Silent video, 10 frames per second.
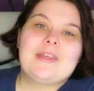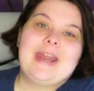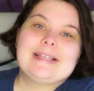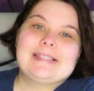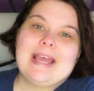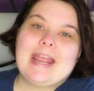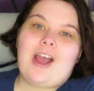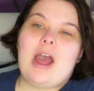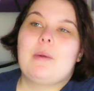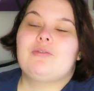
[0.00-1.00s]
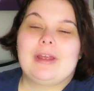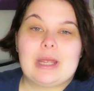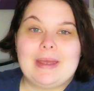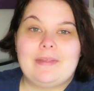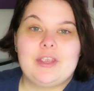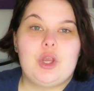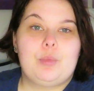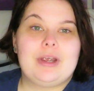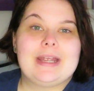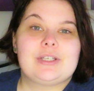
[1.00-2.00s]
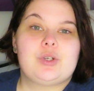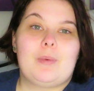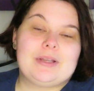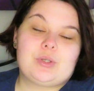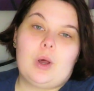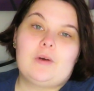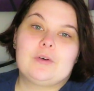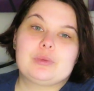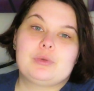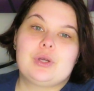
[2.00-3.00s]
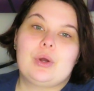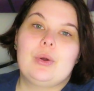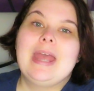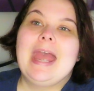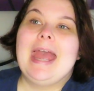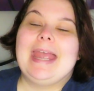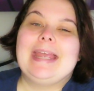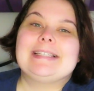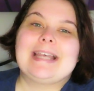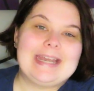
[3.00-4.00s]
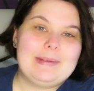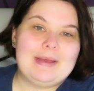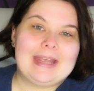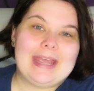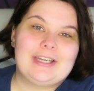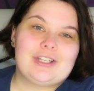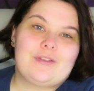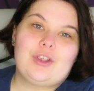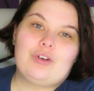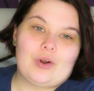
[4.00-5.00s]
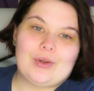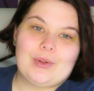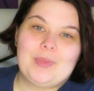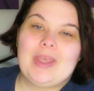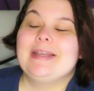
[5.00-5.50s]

The next thing I would recommend that you bring to a mental health hospital is any medication that you're on.